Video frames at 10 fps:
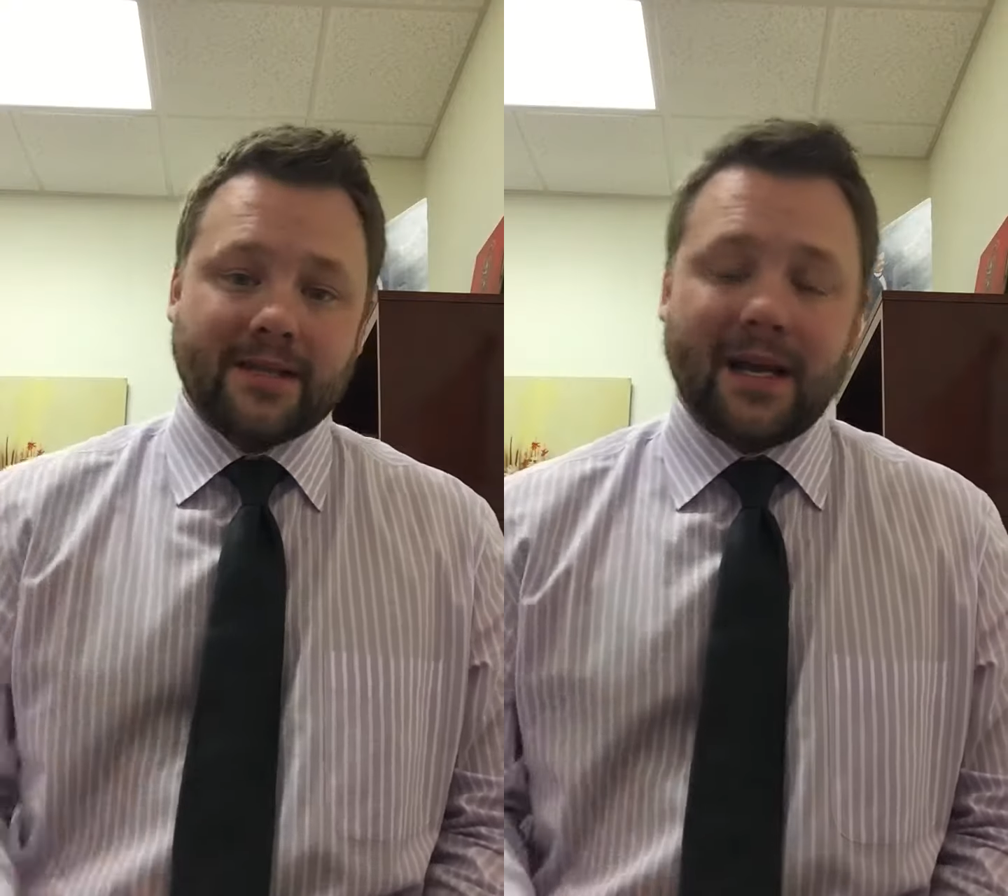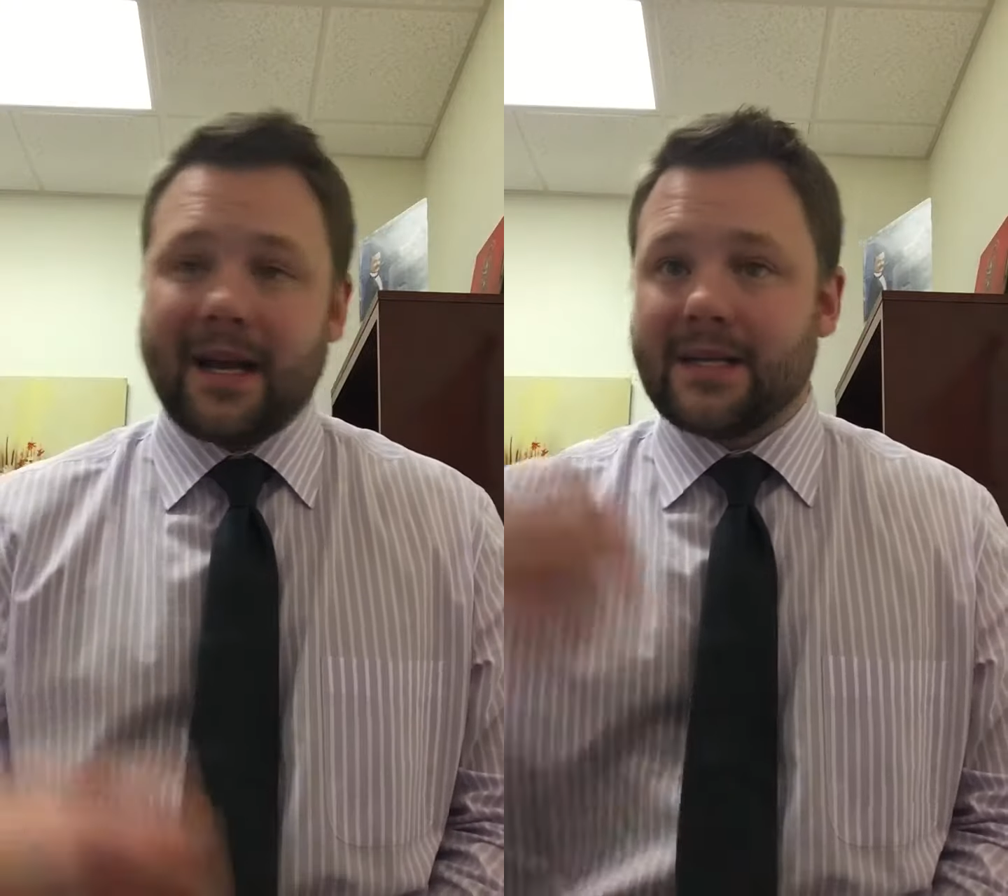
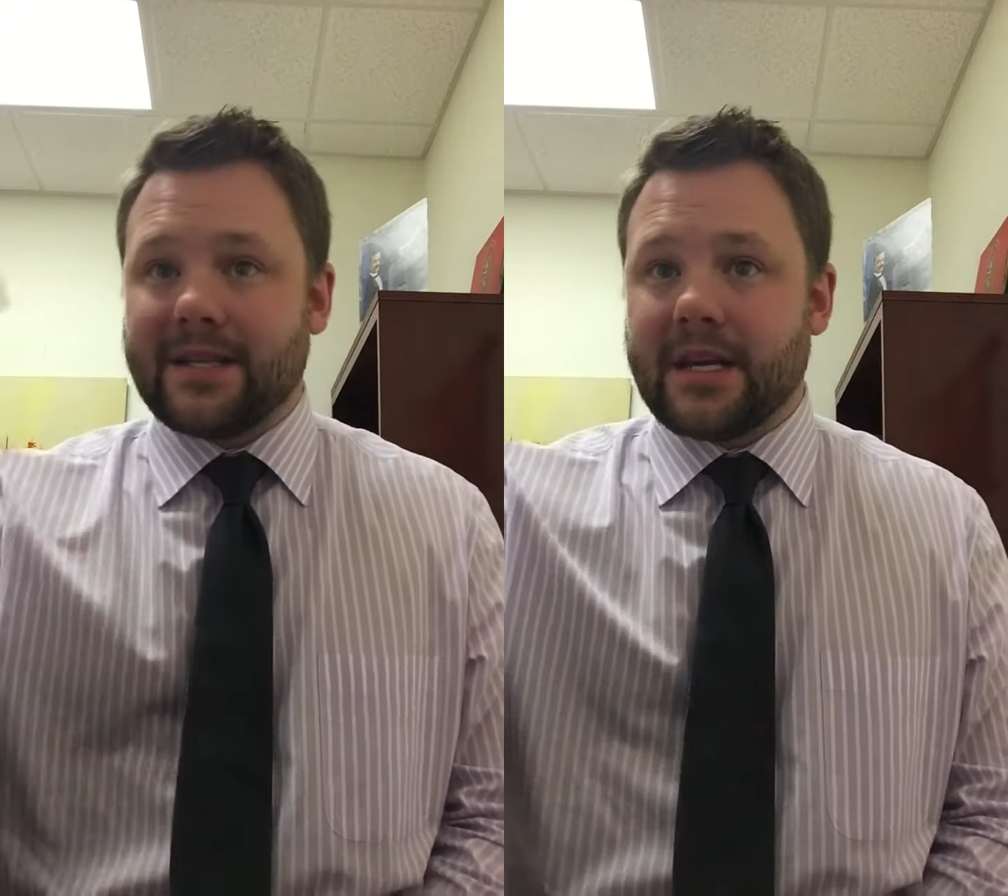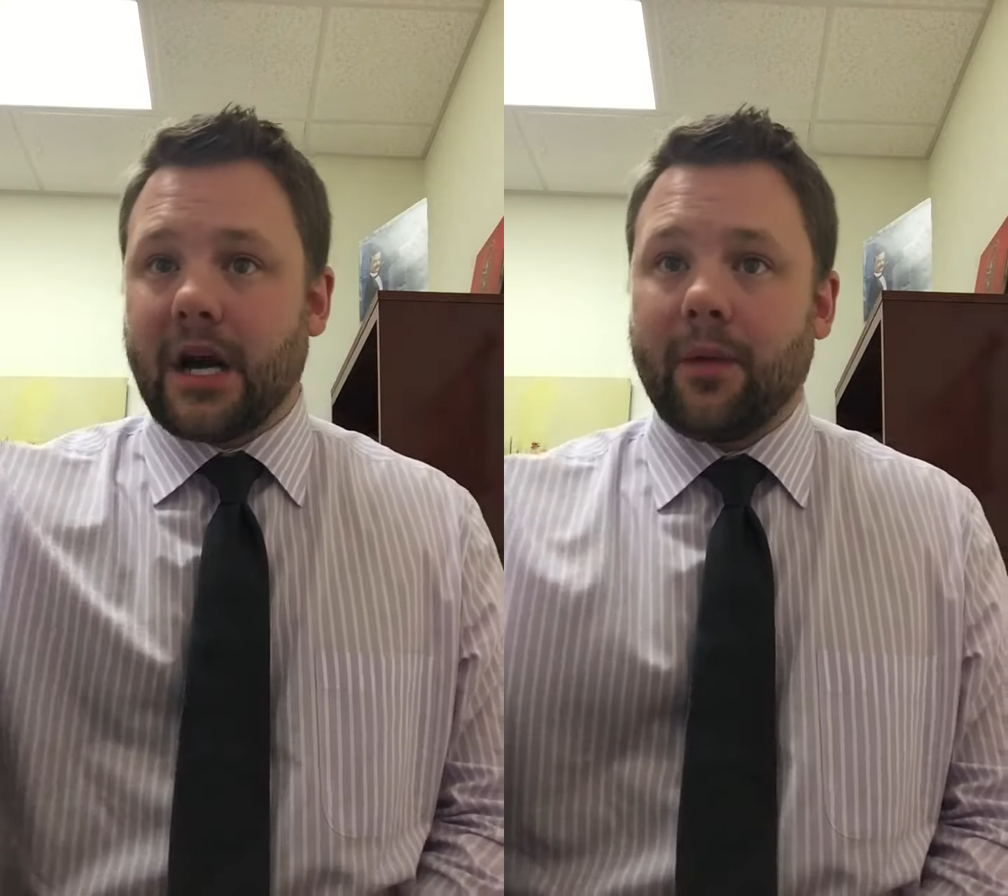Like I
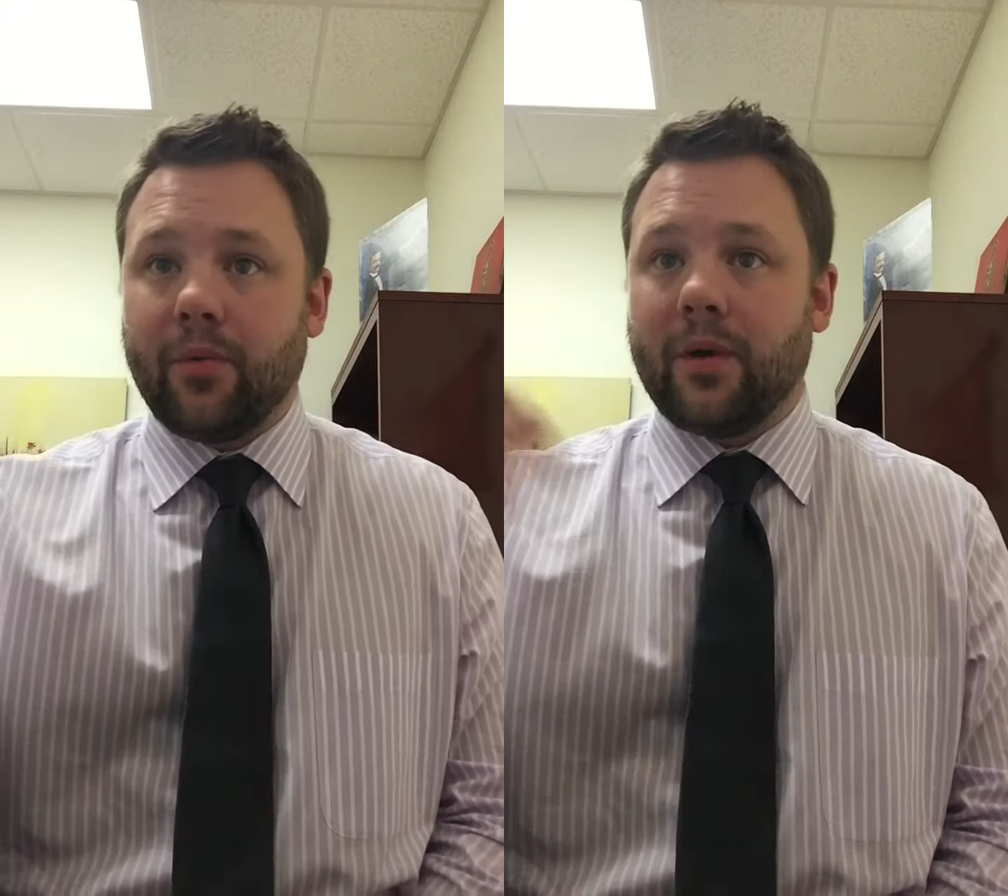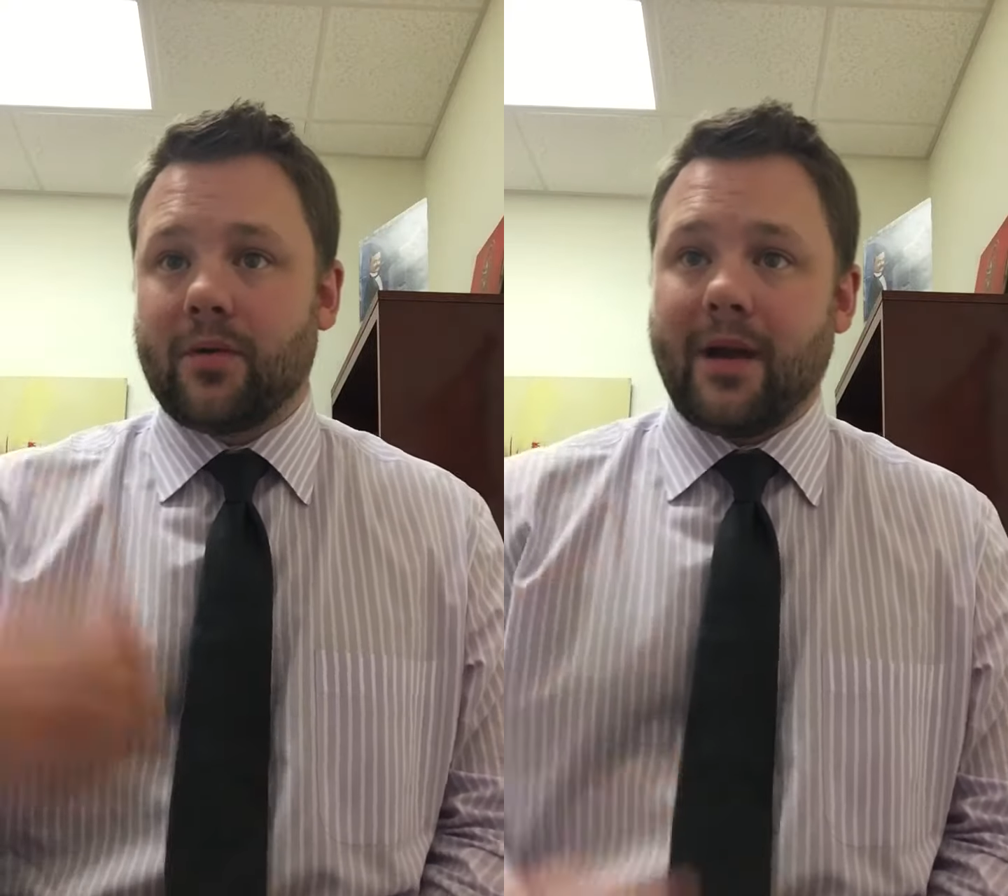see Comp
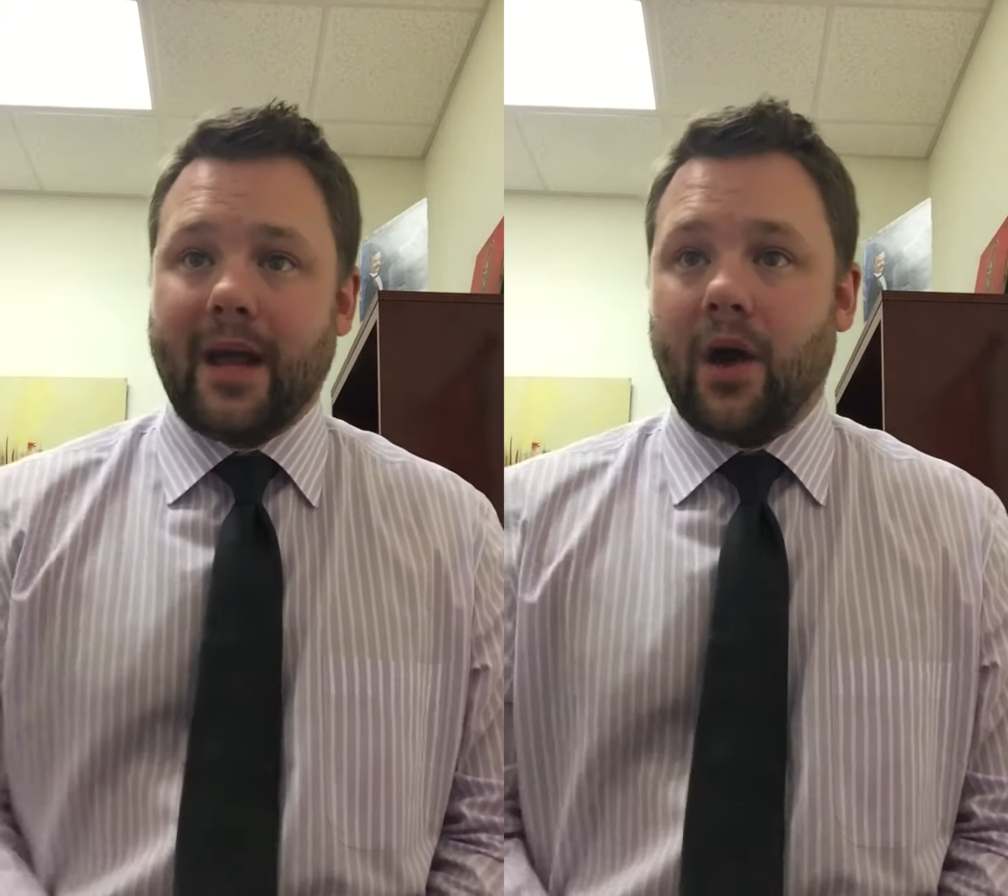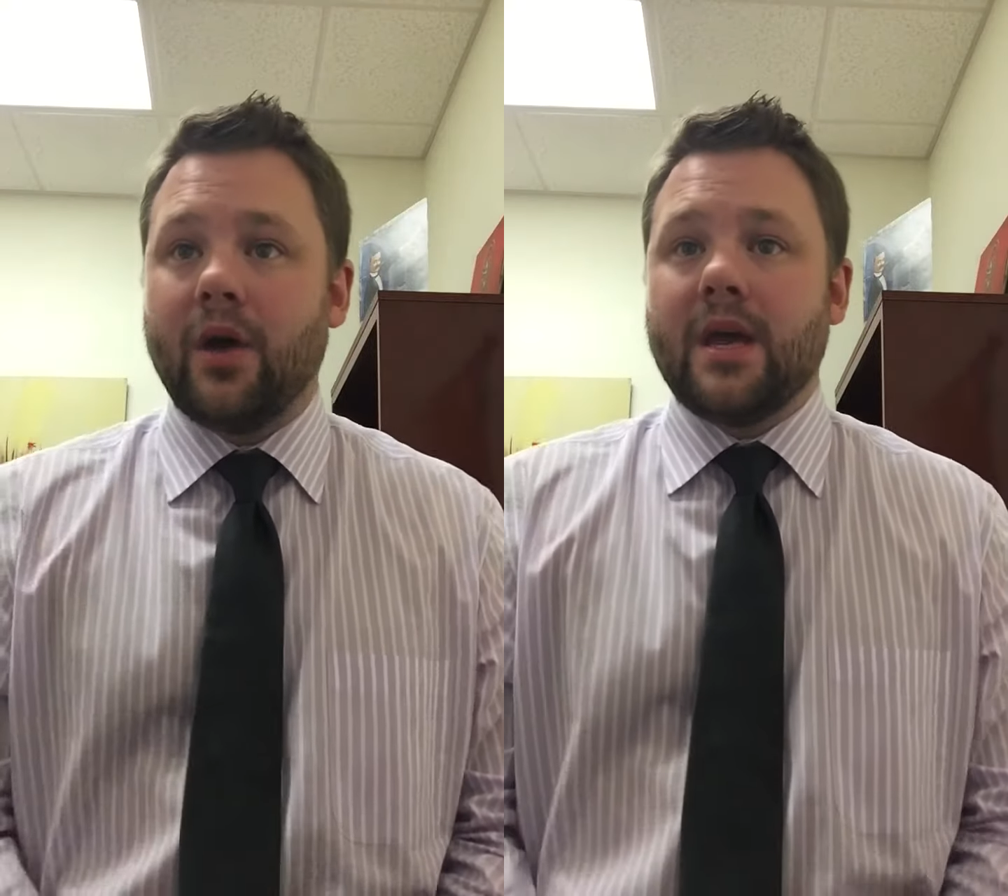1 right
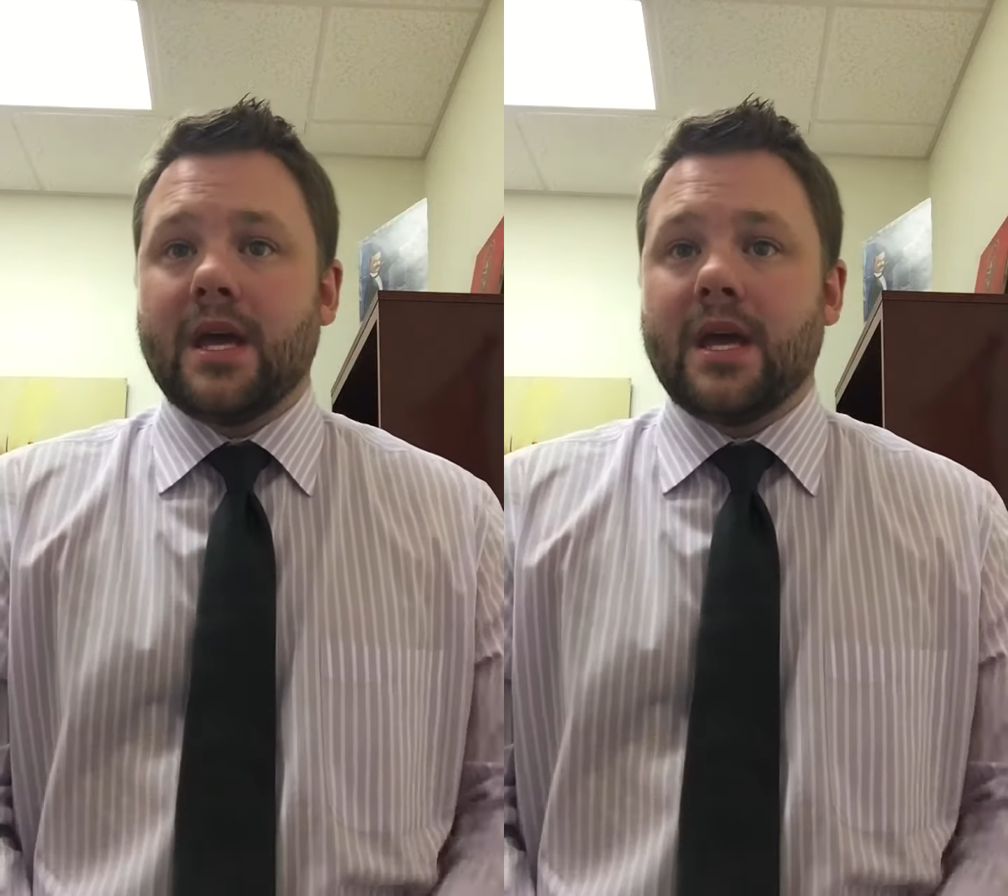now.